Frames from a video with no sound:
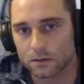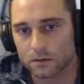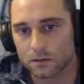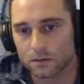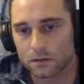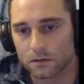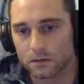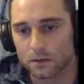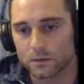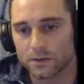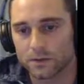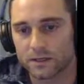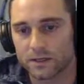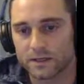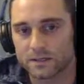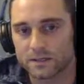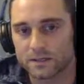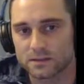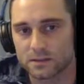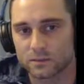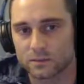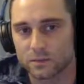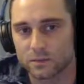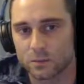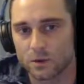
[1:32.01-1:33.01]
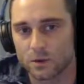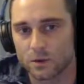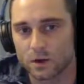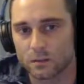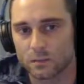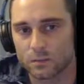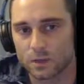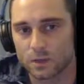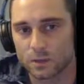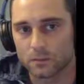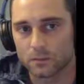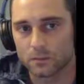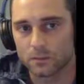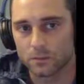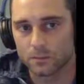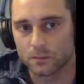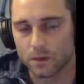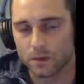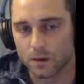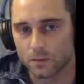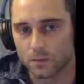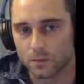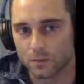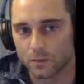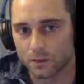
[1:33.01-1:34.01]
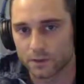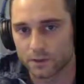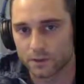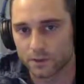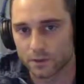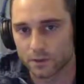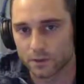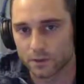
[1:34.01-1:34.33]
The only ICM aware people probably are